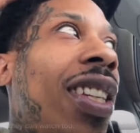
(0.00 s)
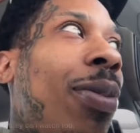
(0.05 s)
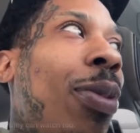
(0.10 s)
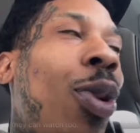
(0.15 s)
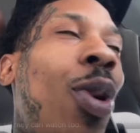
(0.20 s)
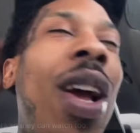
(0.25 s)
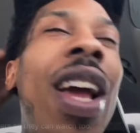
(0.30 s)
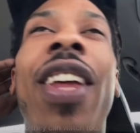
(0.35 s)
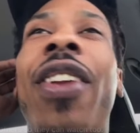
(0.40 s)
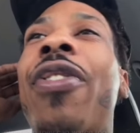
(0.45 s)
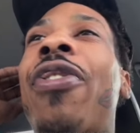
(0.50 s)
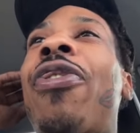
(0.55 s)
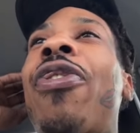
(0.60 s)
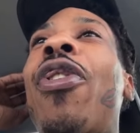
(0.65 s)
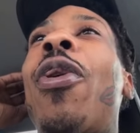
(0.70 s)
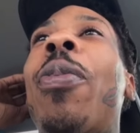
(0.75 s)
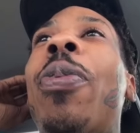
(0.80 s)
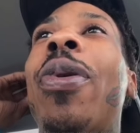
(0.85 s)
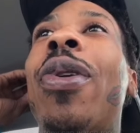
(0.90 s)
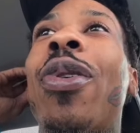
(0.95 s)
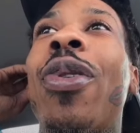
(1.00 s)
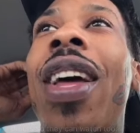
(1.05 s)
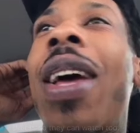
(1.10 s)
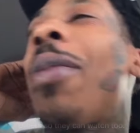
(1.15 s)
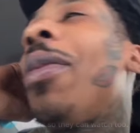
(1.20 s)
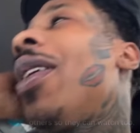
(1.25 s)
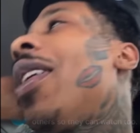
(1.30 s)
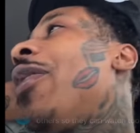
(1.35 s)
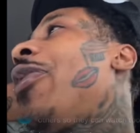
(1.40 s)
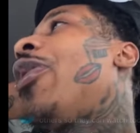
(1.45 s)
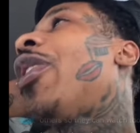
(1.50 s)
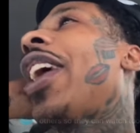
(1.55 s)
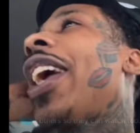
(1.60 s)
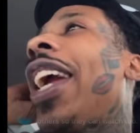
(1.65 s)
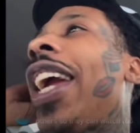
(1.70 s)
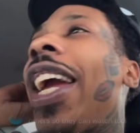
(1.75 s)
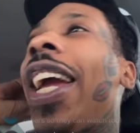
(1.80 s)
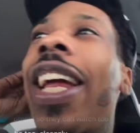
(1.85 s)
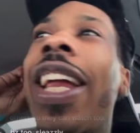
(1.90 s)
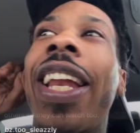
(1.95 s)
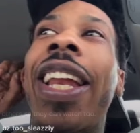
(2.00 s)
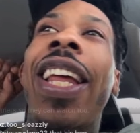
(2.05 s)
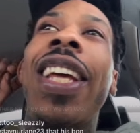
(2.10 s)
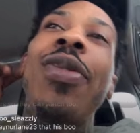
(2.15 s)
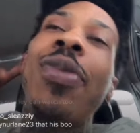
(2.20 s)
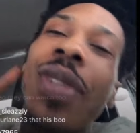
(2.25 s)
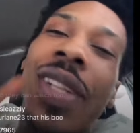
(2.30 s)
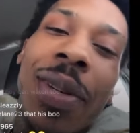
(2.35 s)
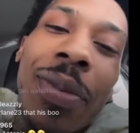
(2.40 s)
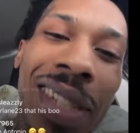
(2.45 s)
He trying to get some little ass fur put on that motherfucking head.